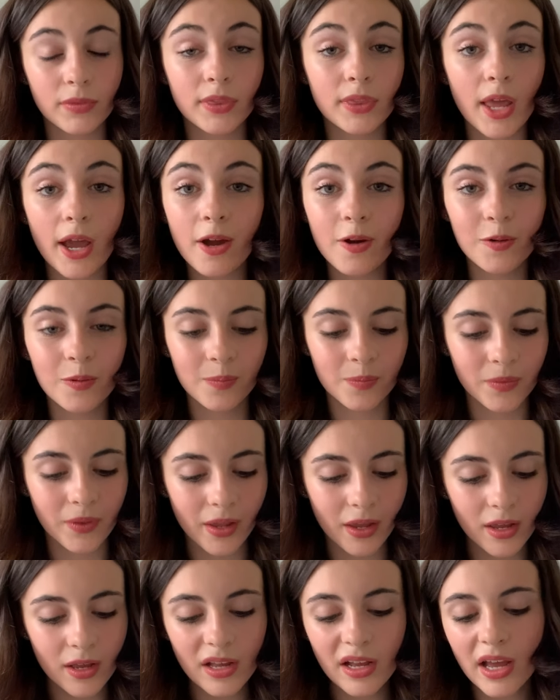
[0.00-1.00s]
No.
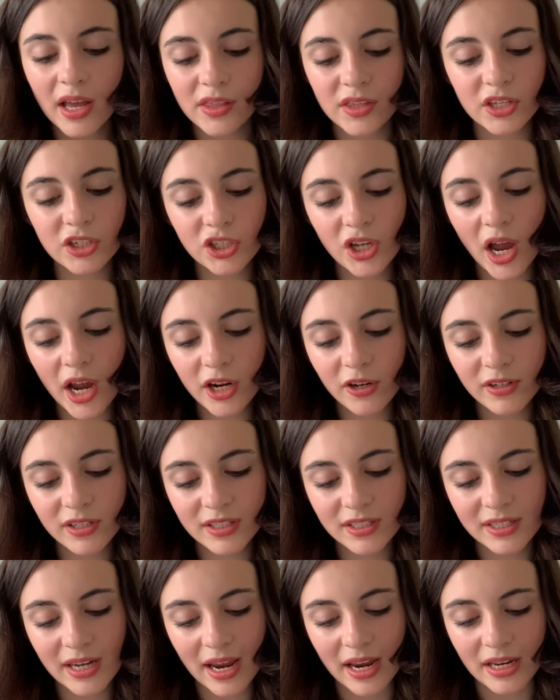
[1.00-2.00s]
The entire
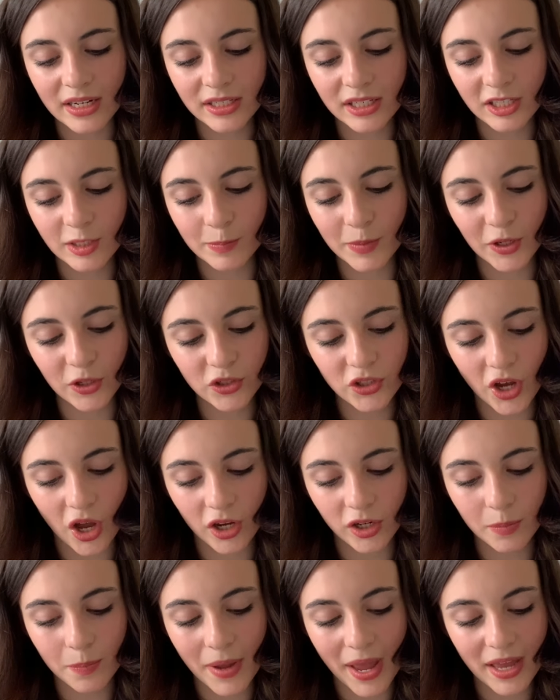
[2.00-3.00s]
estate is built
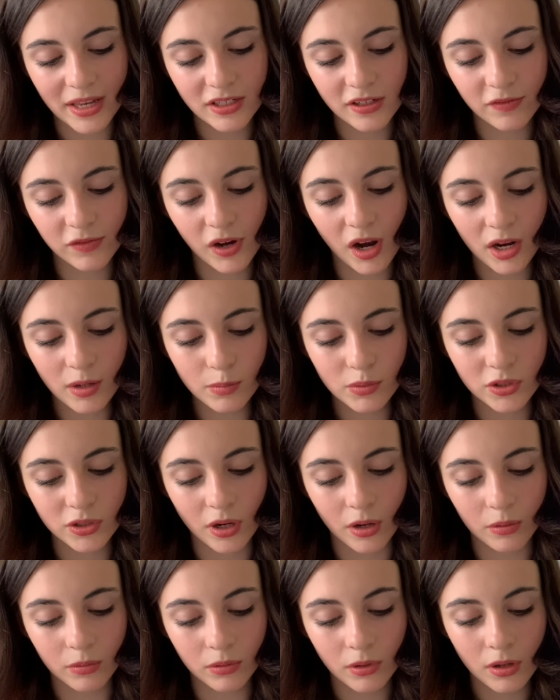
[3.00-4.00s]
on a bed of
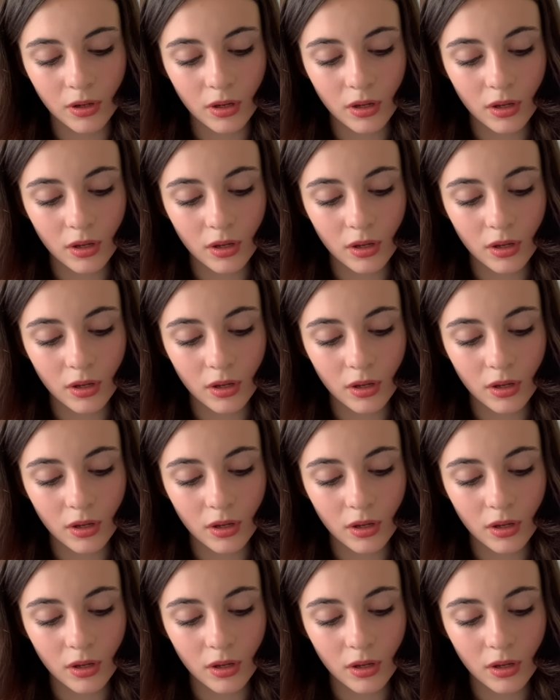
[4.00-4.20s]
limestone.